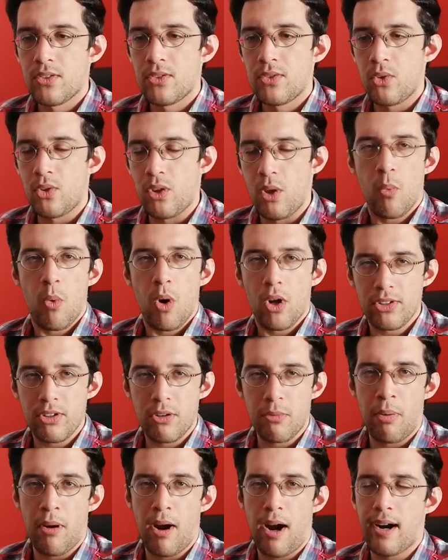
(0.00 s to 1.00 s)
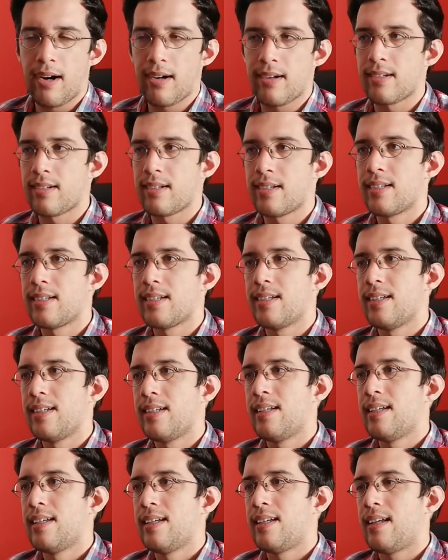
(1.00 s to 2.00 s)
to the water park
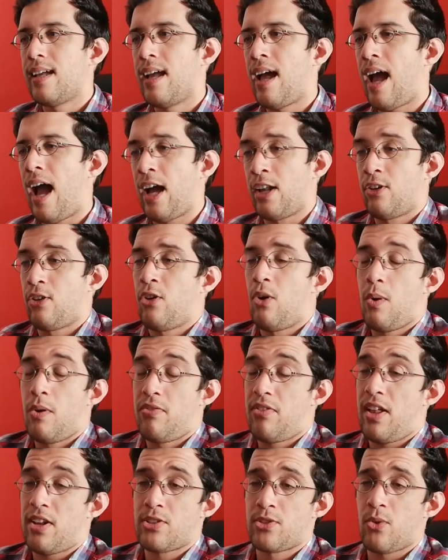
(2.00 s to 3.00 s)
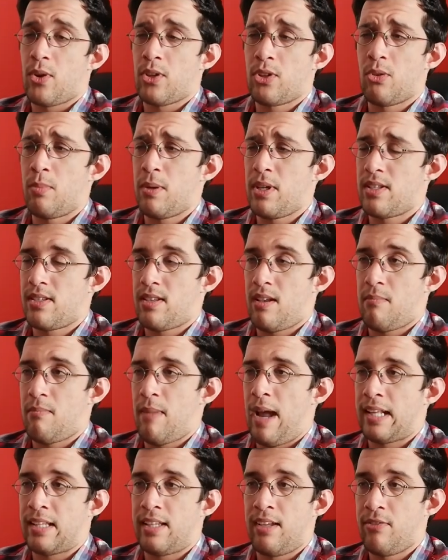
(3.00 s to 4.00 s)
uh, I don't know if there's going to be some
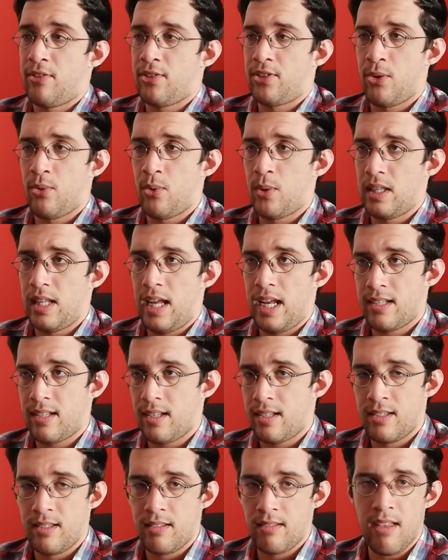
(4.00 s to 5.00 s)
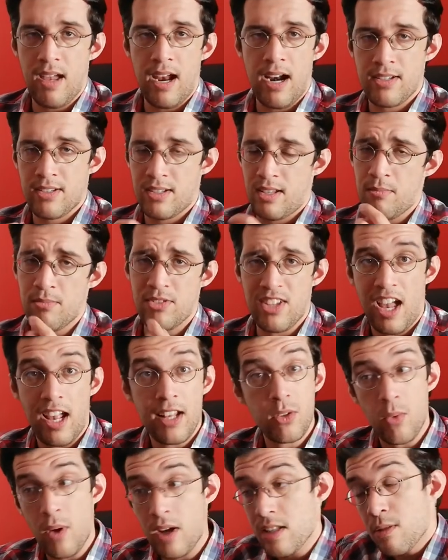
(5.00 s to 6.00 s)
activity related to there, some
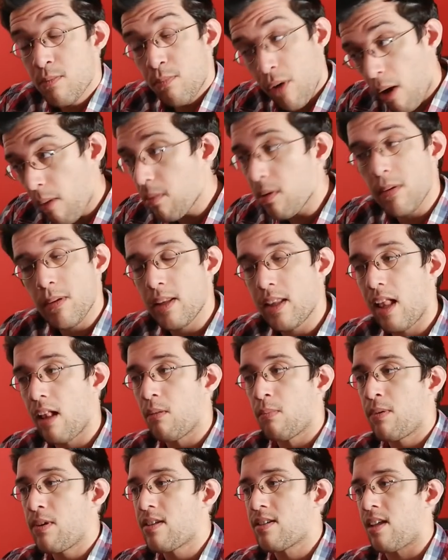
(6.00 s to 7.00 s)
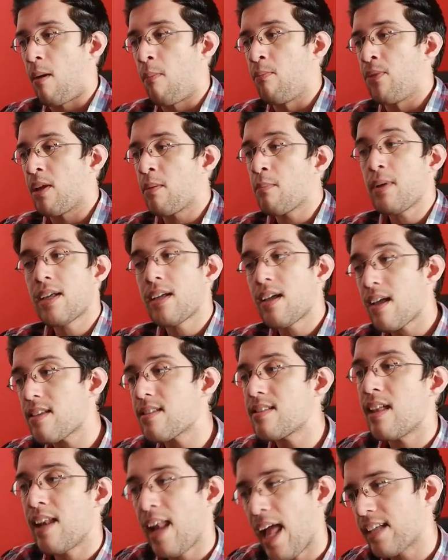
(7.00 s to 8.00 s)
side quests. Probably there'll be something, because
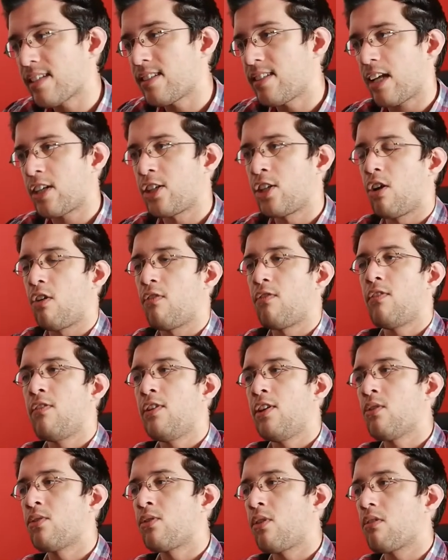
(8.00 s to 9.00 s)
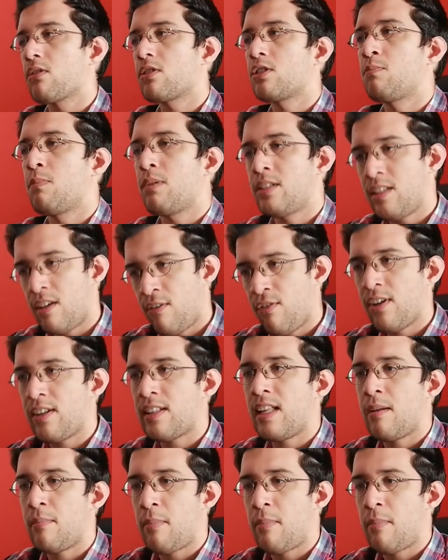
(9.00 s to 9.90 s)
the next section of the video talks specifically